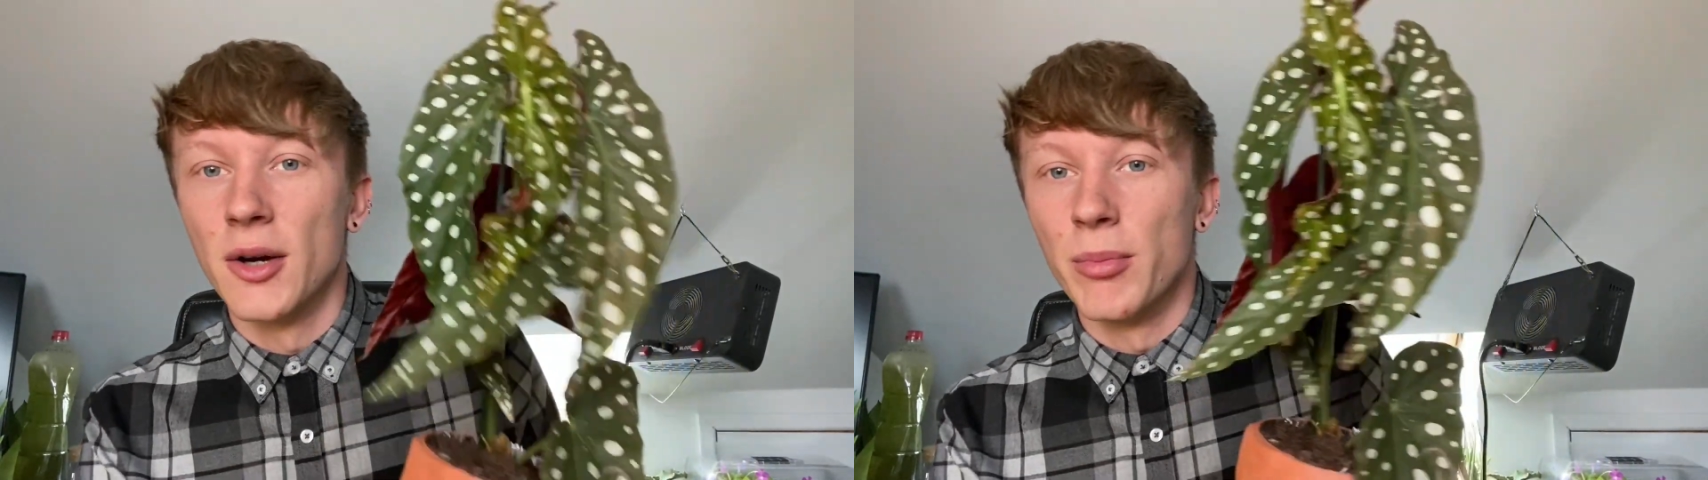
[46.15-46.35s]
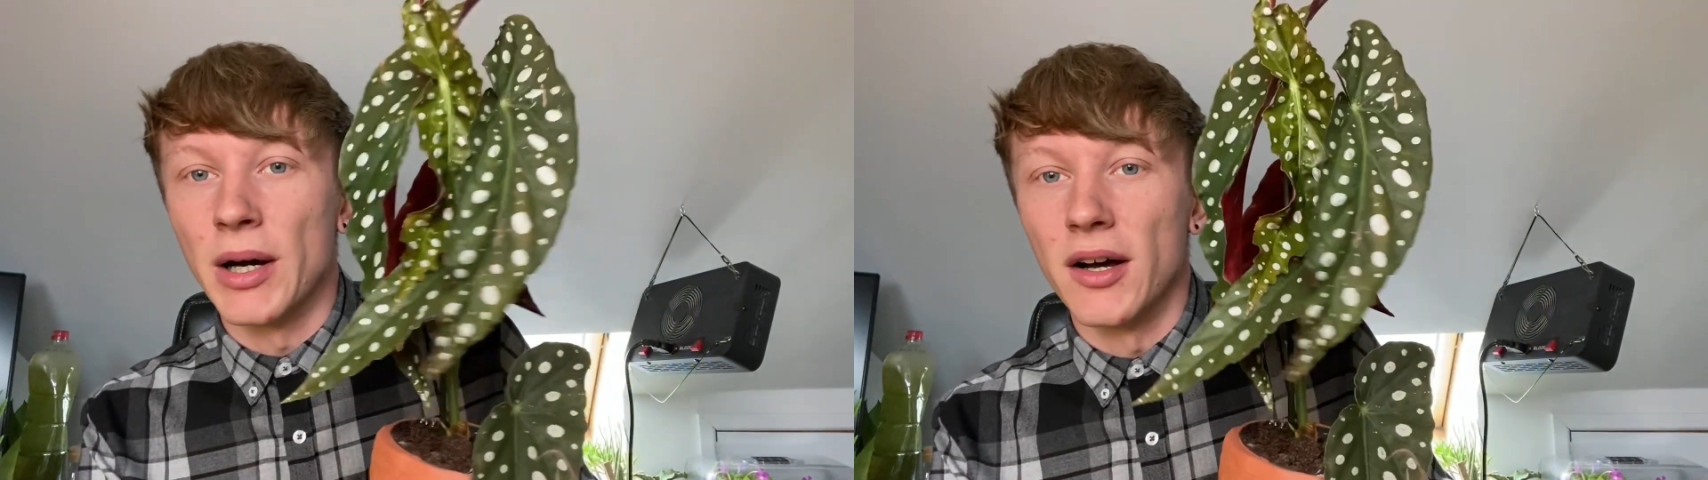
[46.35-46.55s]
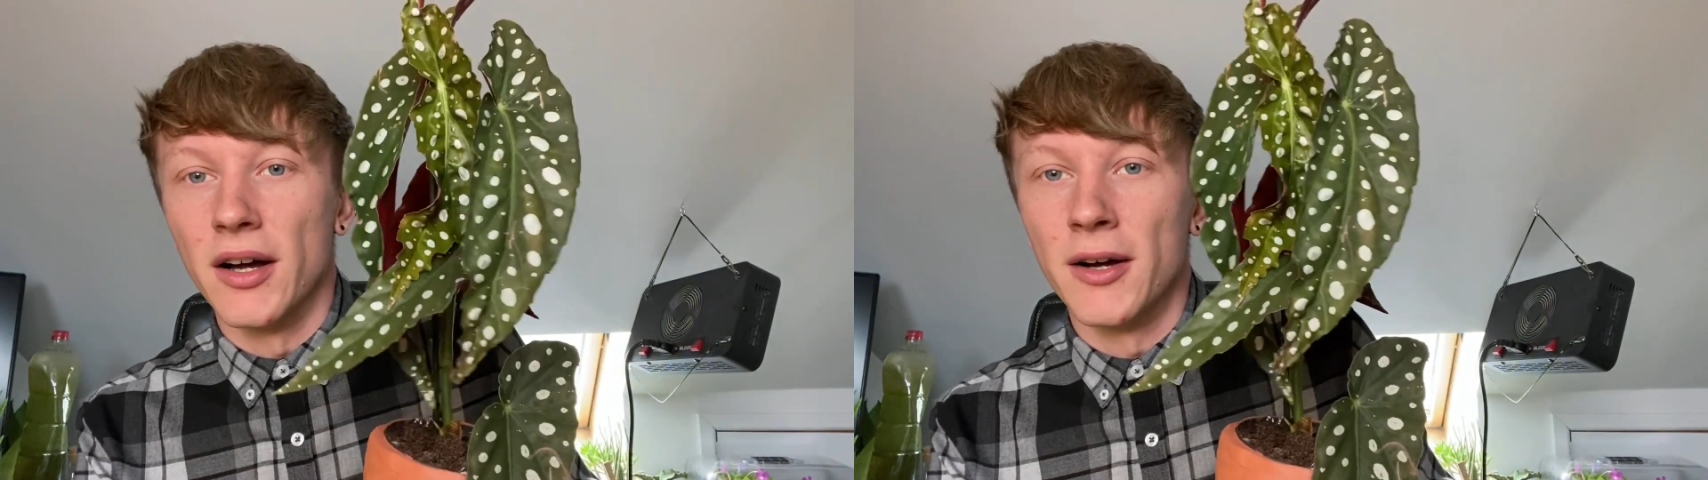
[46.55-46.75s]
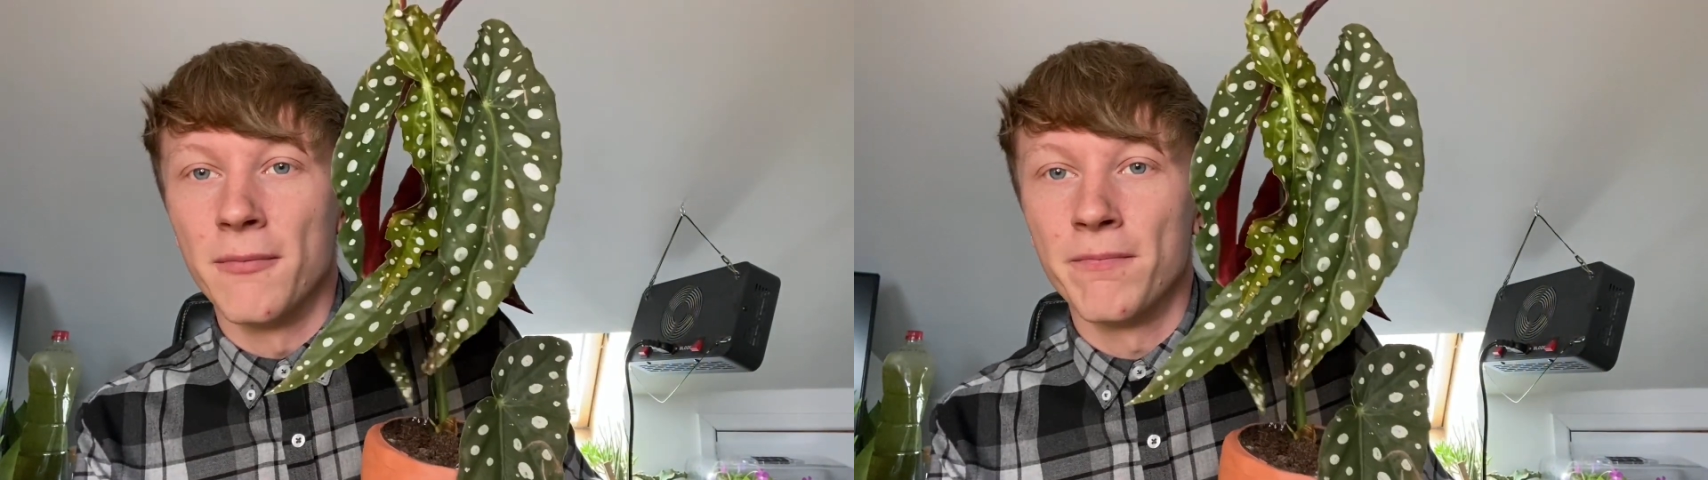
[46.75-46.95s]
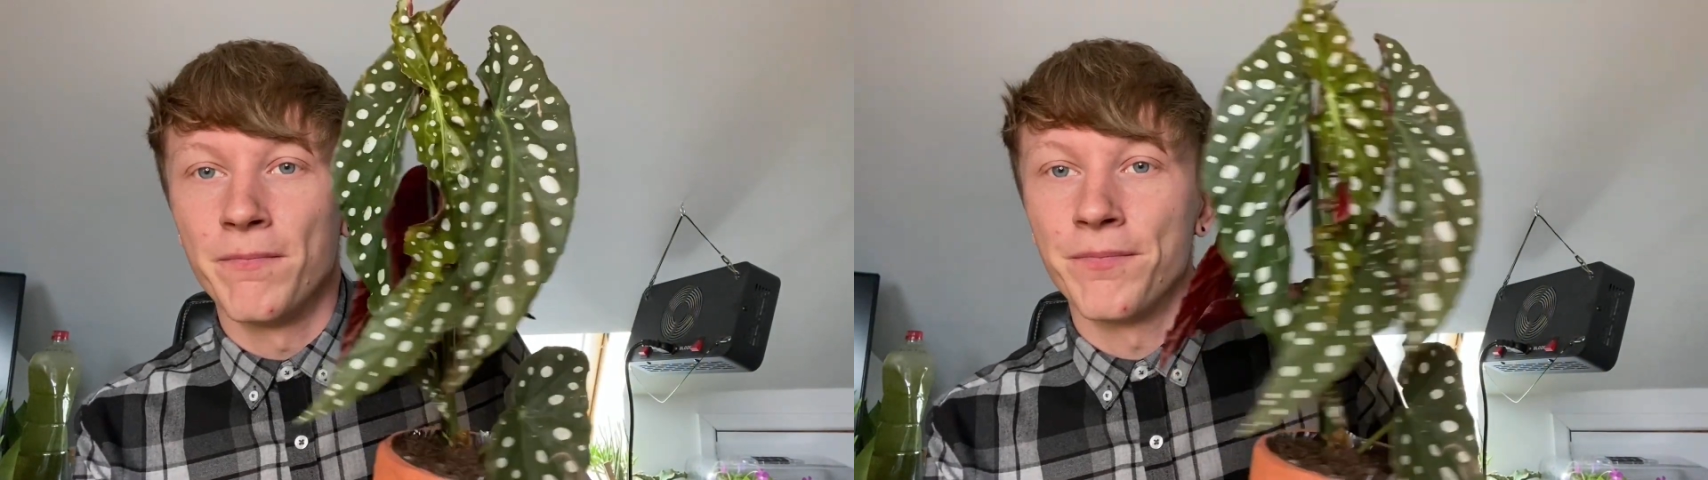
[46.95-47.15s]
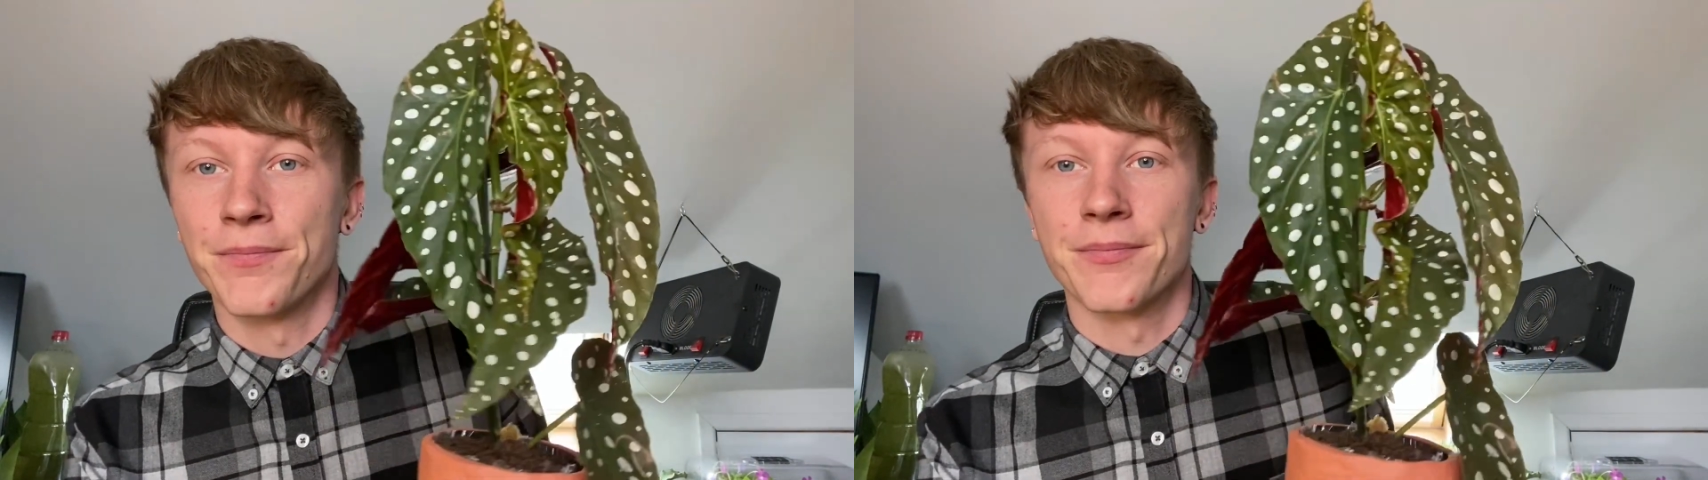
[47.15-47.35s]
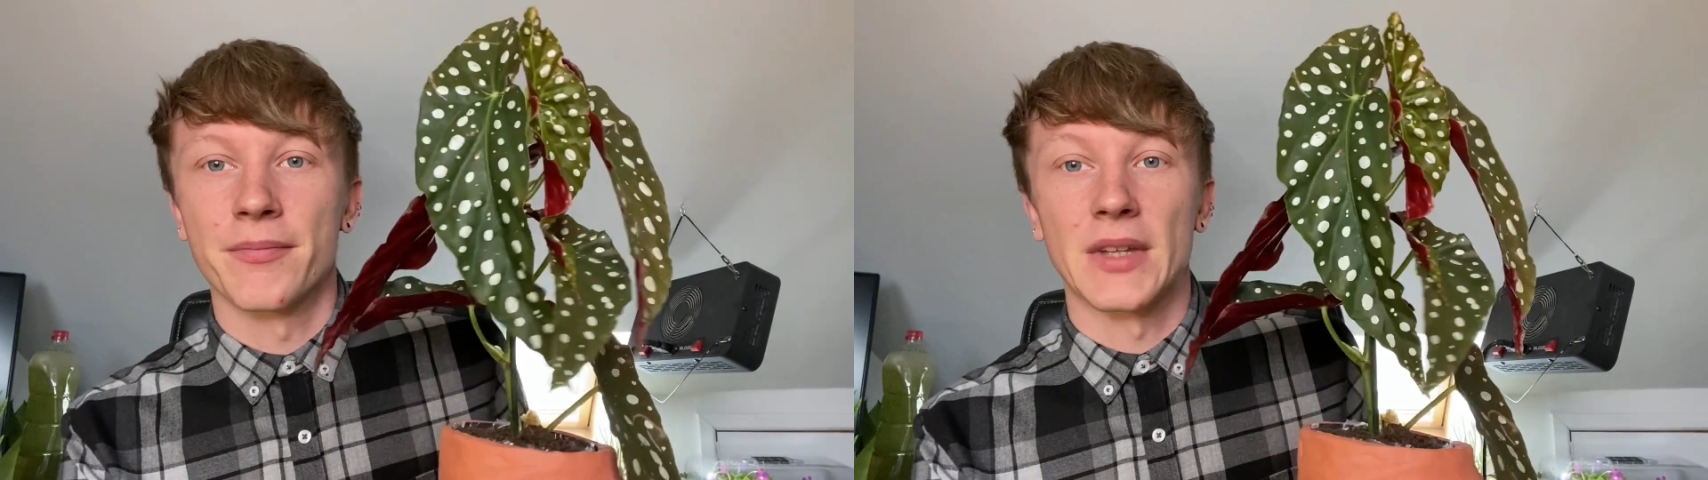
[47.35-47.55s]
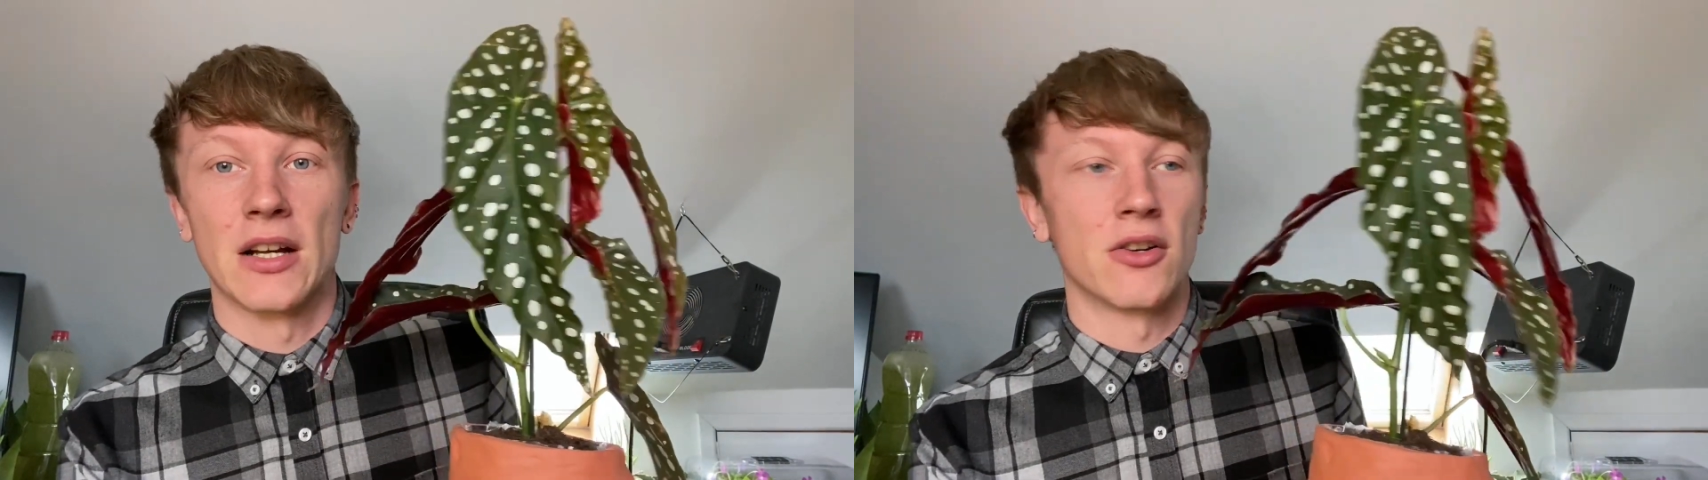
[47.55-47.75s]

But um, I